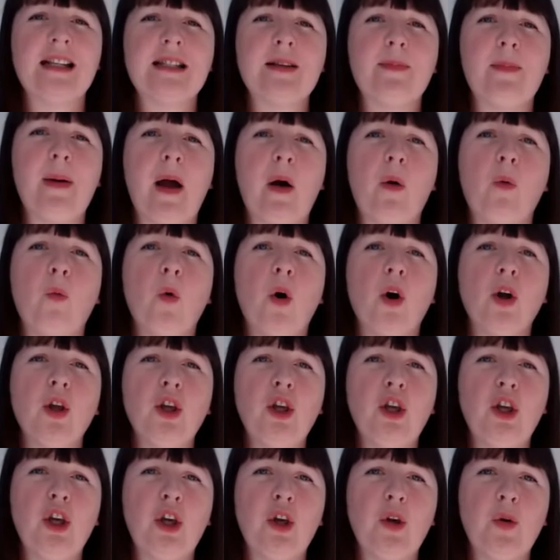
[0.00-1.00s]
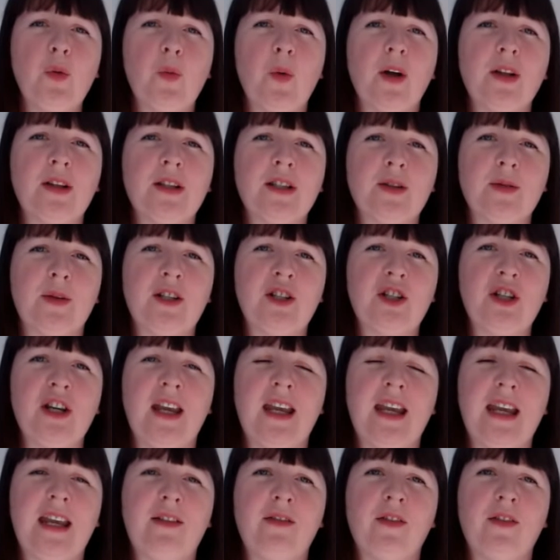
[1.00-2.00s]
about what you want to
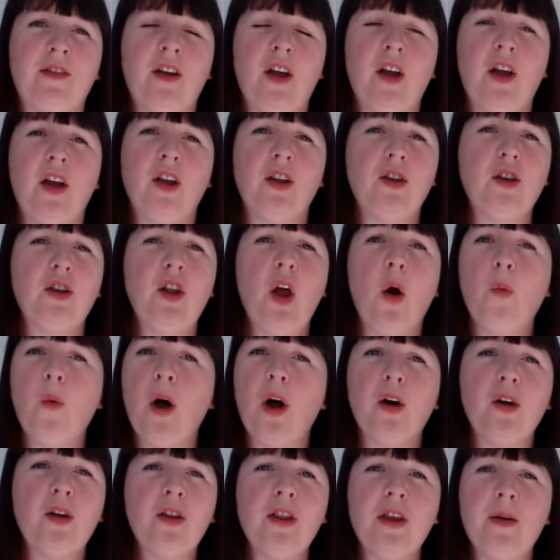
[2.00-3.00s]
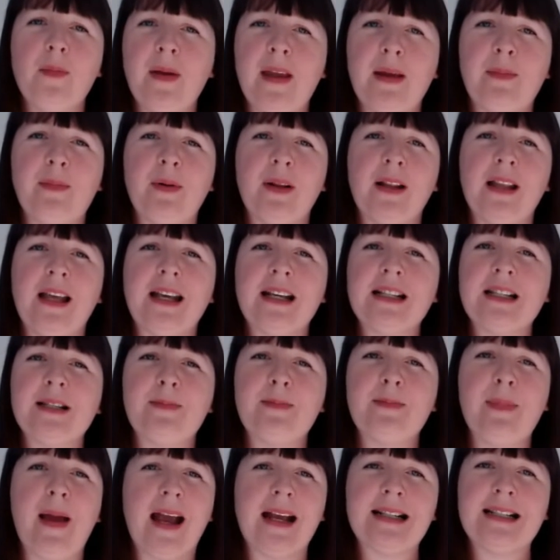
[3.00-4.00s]
achieve, not what other people
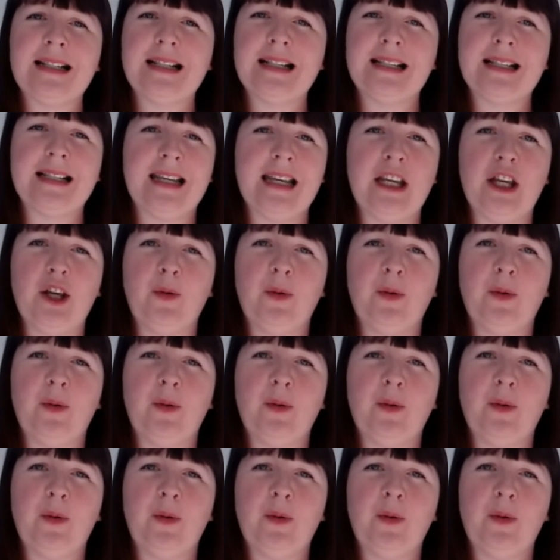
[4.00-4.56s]
expect to see you